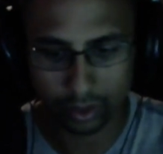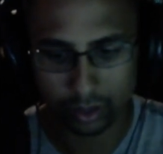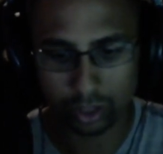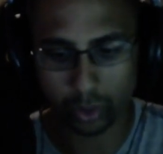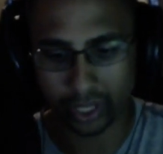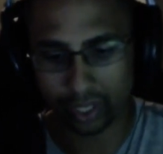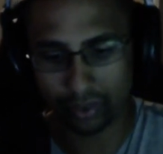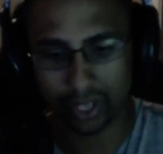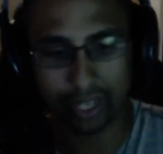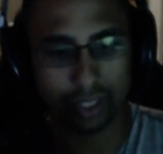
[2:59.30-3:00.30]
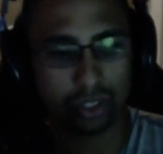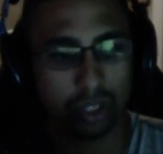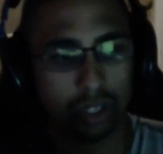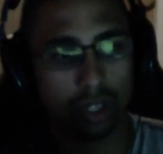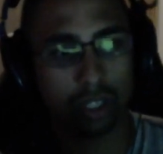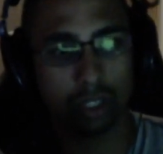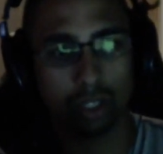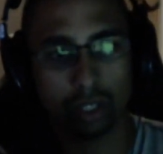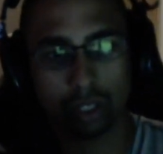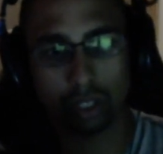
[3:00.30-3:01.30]
So I can give you guys a, a
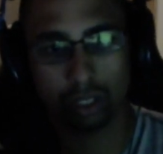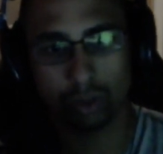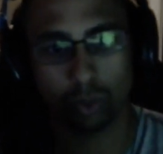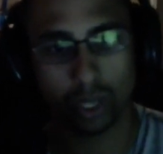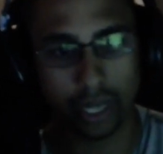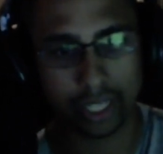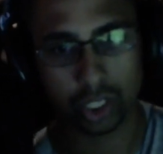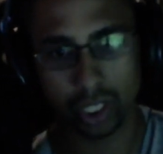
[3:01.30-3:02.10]
look on what it actually